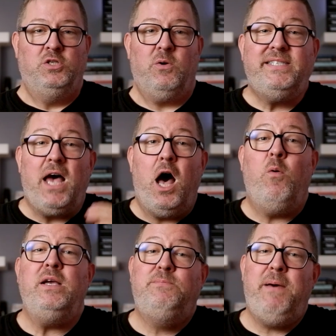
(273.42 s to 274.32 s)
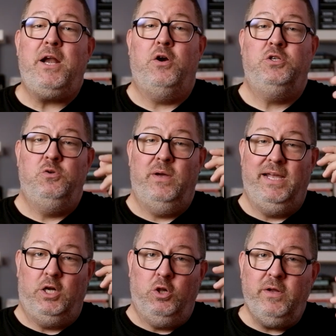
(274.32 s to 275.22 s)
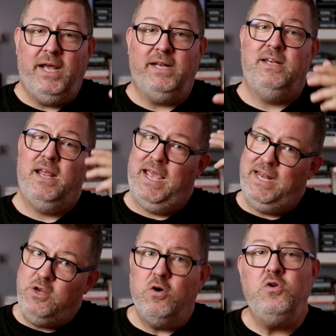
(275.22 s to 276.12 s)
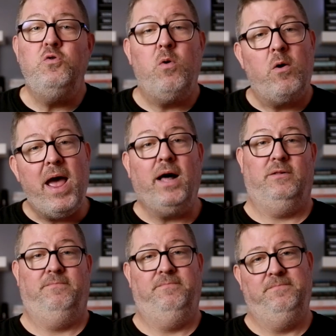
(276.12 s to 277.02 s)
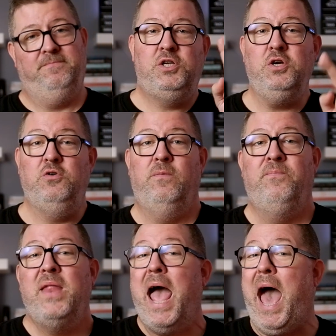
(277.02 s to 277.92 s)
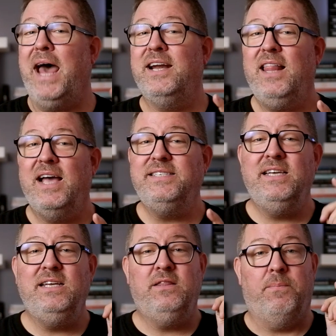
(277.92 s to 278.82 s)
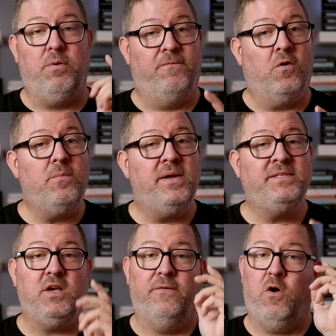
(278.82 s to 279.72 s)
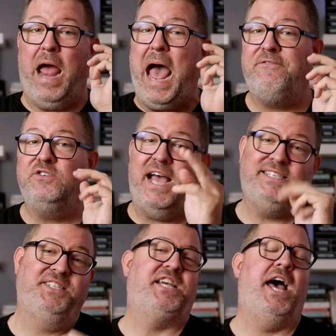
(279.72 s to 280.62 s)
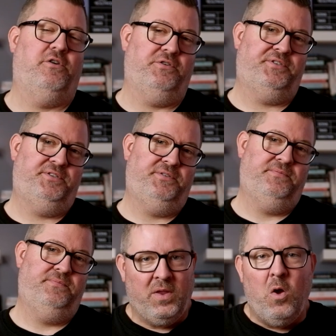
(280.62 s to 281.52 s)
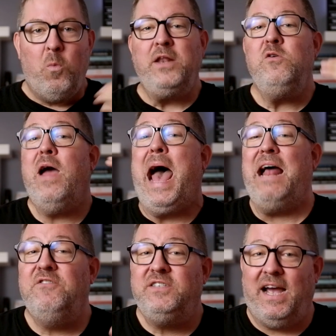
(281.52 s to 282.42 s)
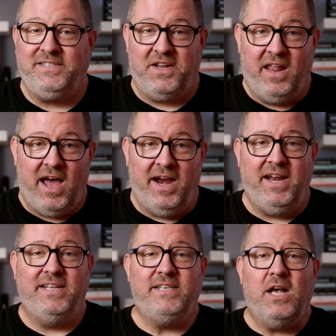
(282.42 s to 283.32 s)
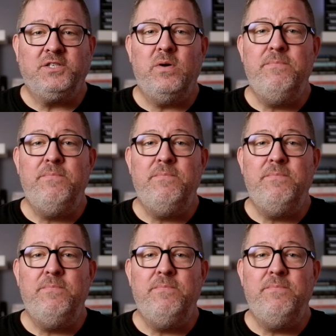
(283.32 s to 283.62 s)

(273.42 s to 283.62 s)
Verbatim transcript: so it's always better to include it in your URL. 2. Analyzing the performance of your advertising channels. When you advertise online, it's also